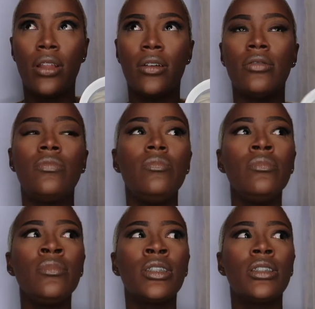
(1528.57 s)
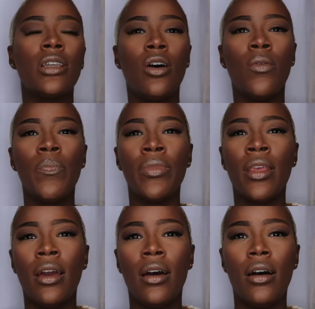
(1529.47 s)
of those so
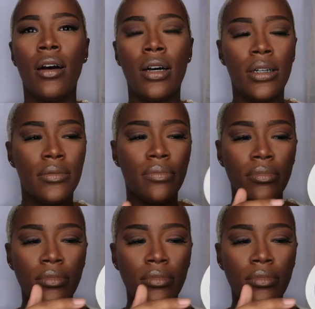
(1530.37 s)
um